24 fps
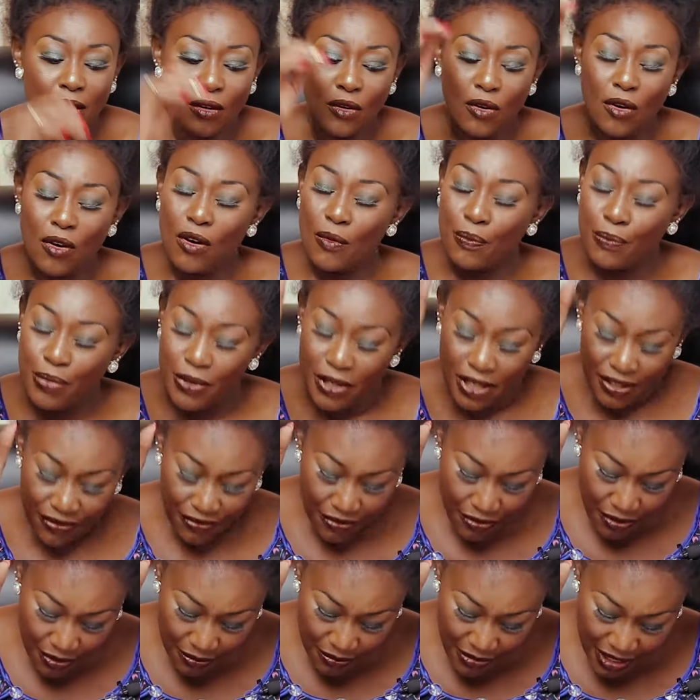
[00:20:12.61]
Oh, pray
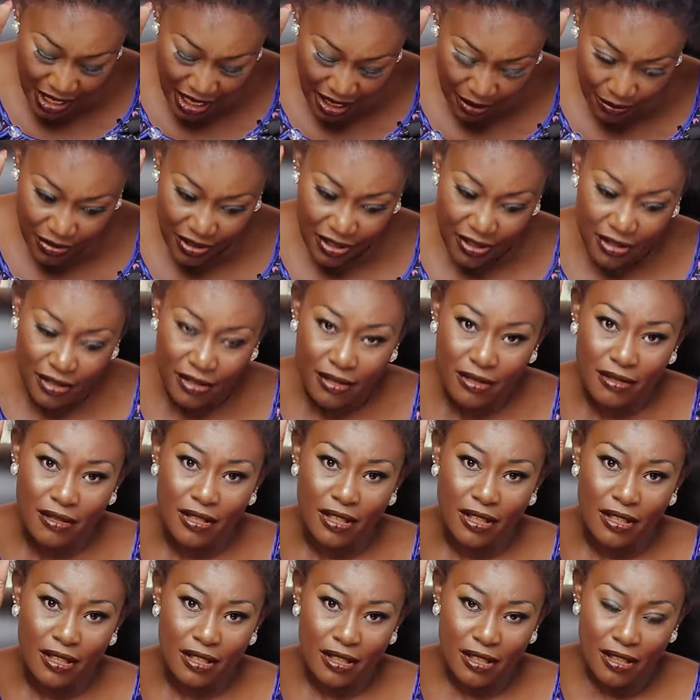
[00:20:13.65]
for me, I'm
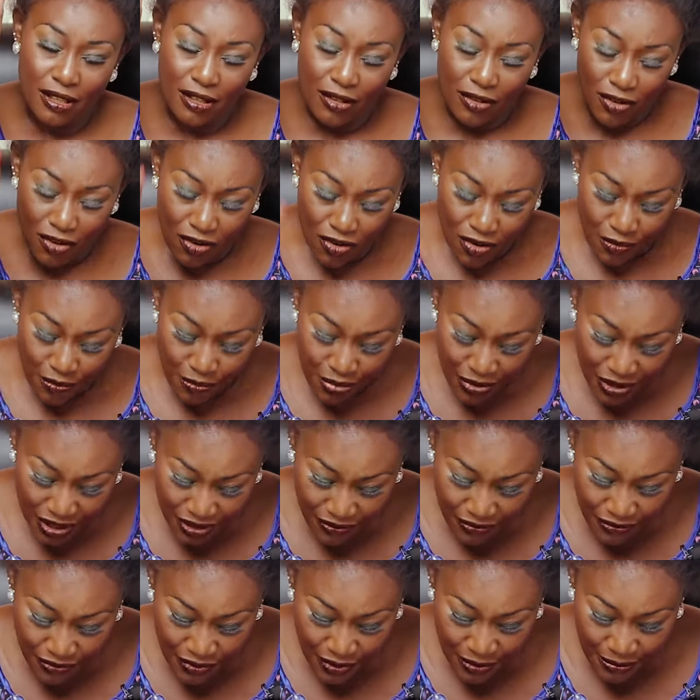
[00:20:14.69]
sick. Oh,
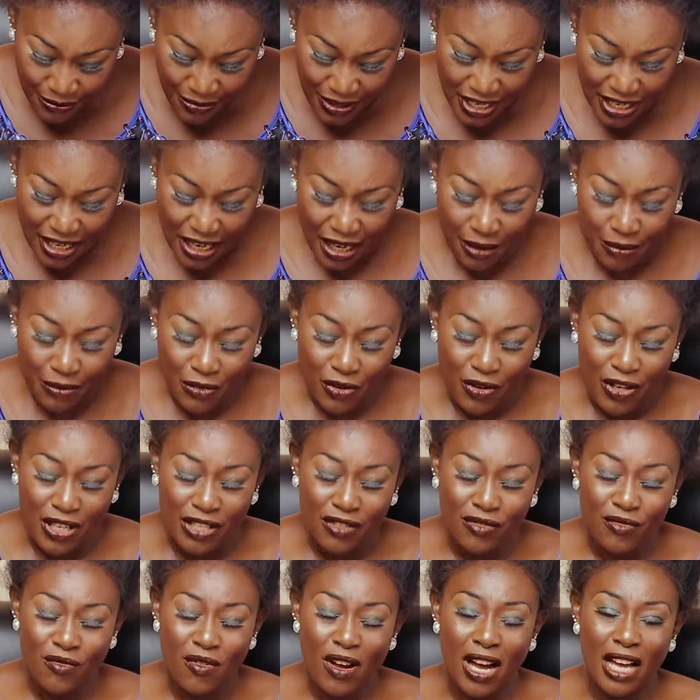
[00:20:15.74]
pray for me, I'm
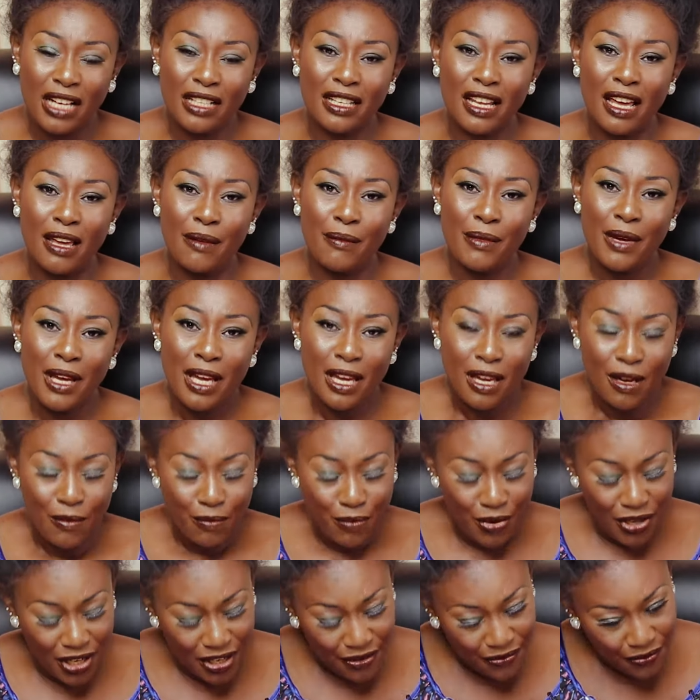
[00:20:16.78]
going through a hard time.
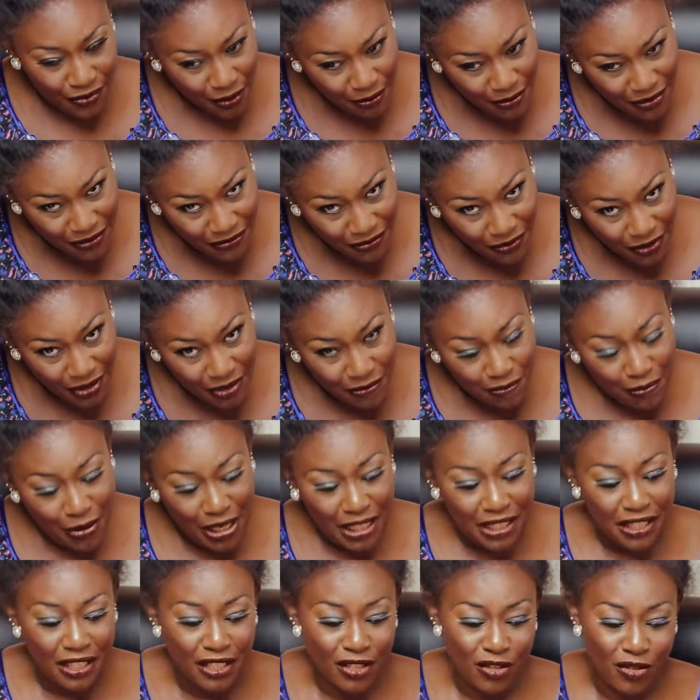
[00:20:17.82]
Pray for me for
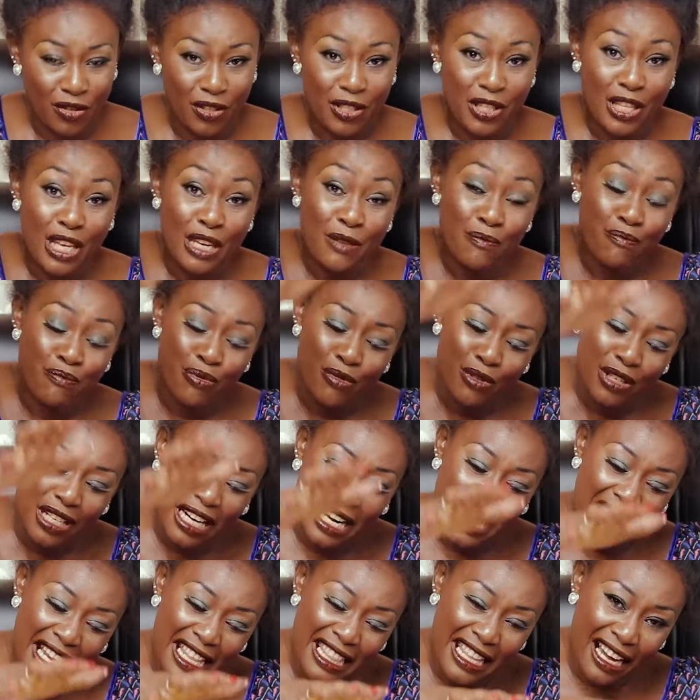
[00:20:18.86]
impartation. They put
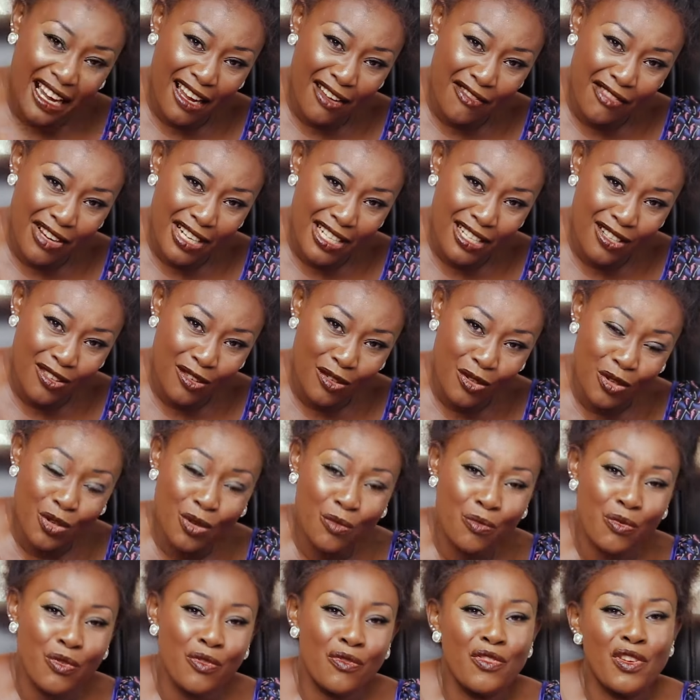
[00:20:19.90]
another covering on
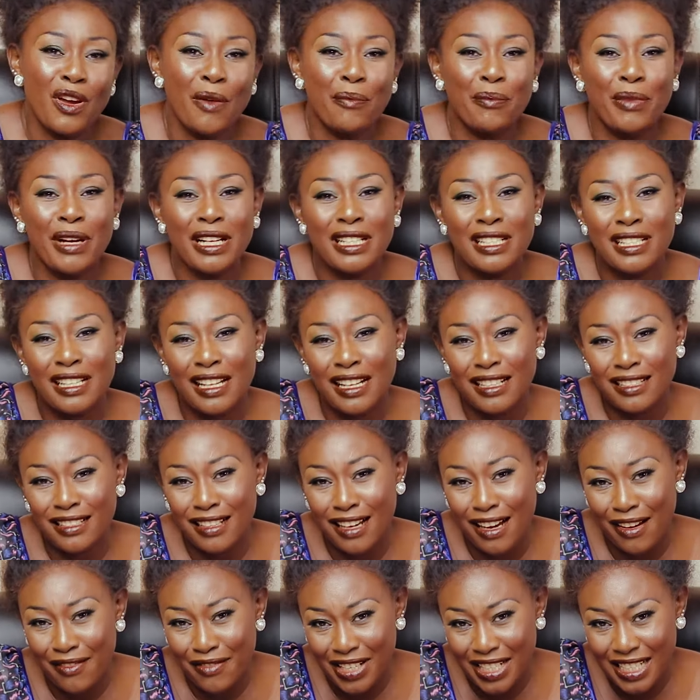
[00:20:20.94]
top of your pastor's
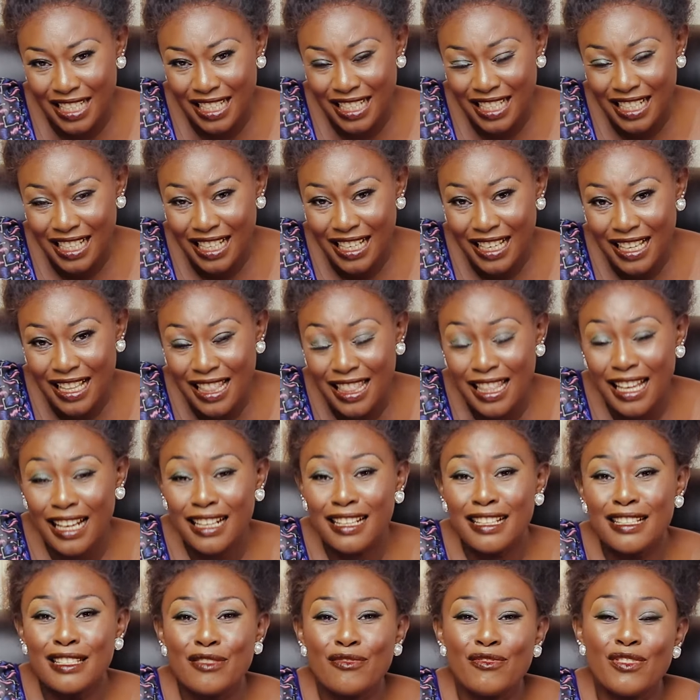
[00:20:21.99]
covering.
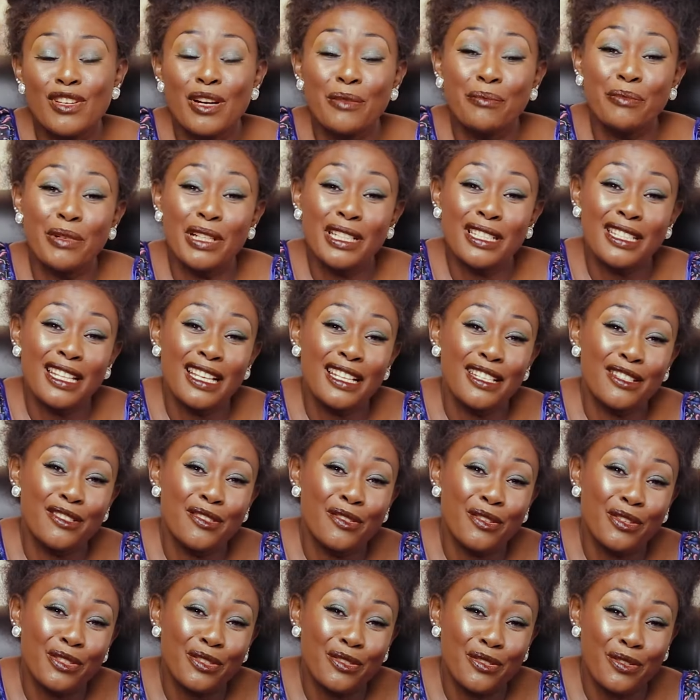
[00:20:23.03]
That is if your pastor is
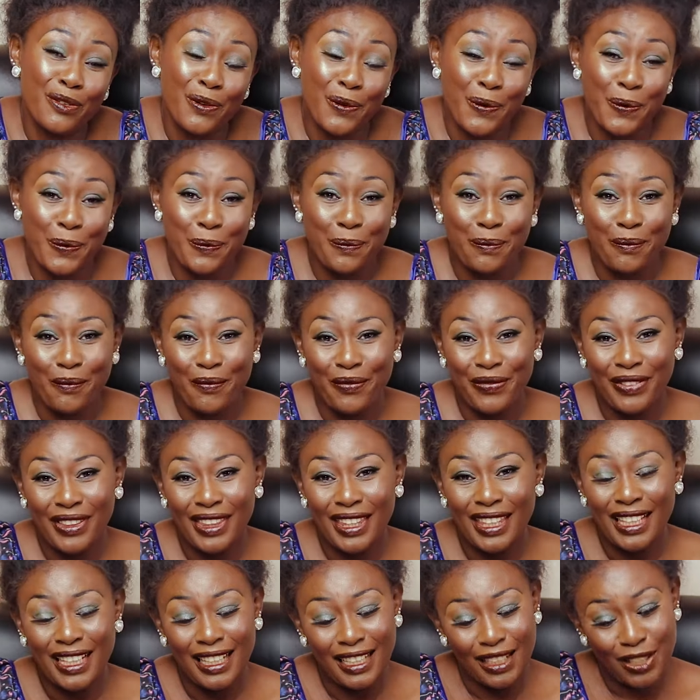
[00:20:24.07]
not strong.
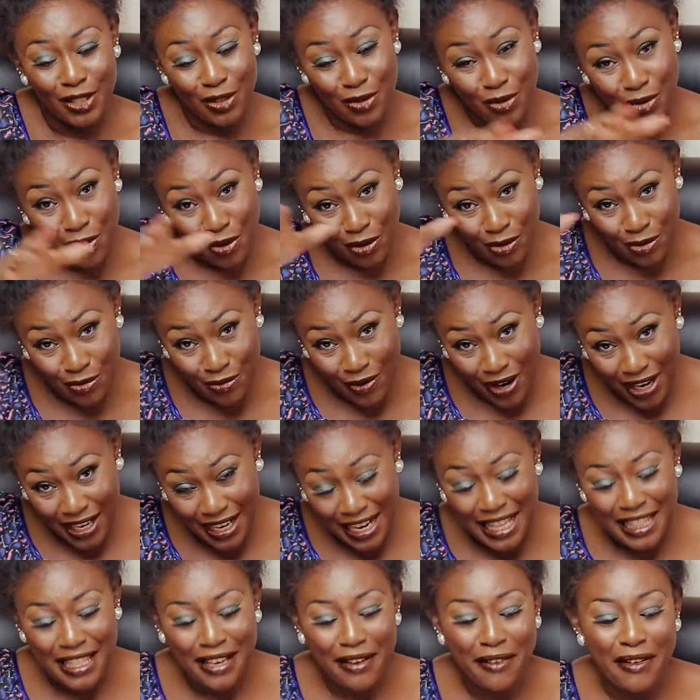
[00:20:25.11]
You go to
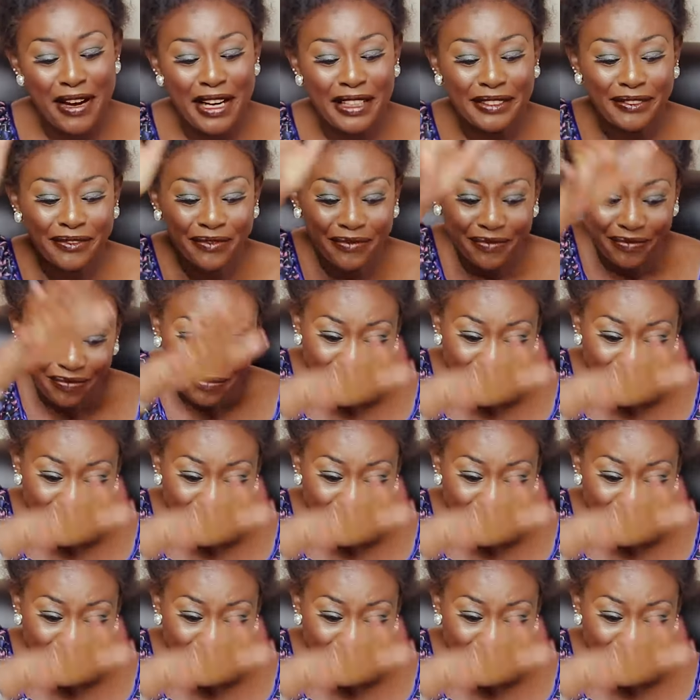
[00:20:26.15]
another one.